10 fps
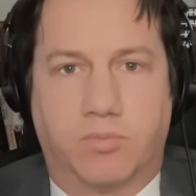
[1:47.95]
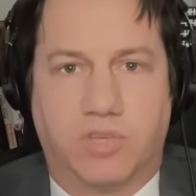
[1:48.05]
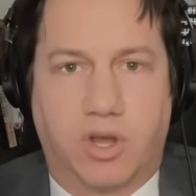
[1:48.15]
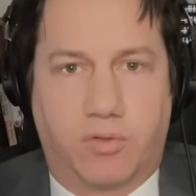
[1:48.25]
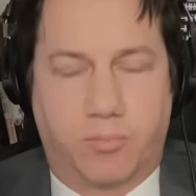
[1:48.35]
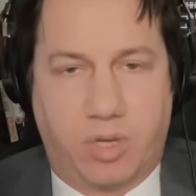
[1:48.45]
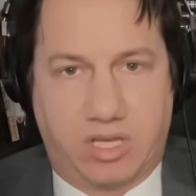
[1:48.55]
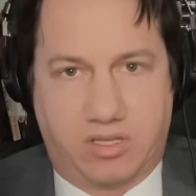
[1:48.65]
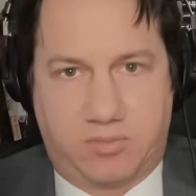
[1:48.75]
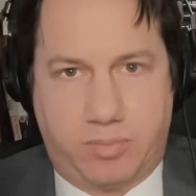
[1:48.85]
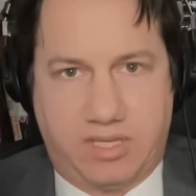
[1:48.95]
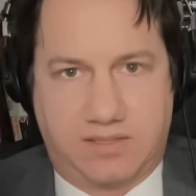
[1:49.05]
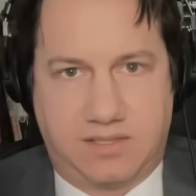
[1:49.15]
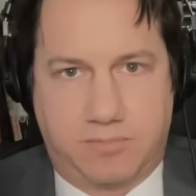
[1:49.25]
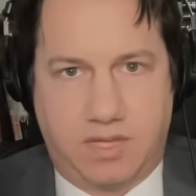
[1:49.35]
You know, the biggest
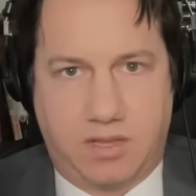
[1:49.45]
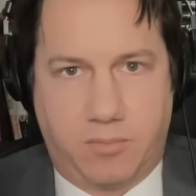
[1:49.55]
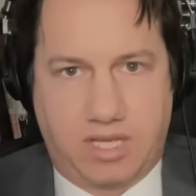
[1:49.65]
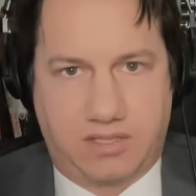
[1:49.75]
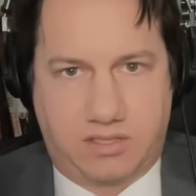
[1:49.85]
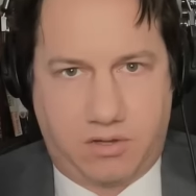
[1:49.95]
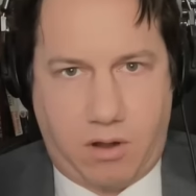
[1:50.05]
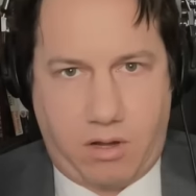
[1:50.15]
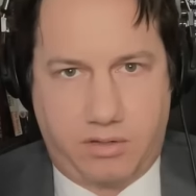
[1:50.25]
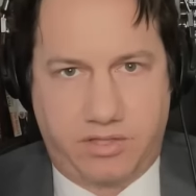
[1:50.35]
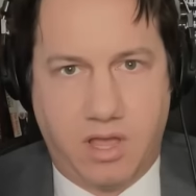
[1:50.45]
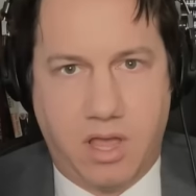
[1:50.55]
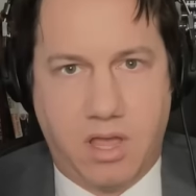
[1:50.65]
businessmen, the biggest stars,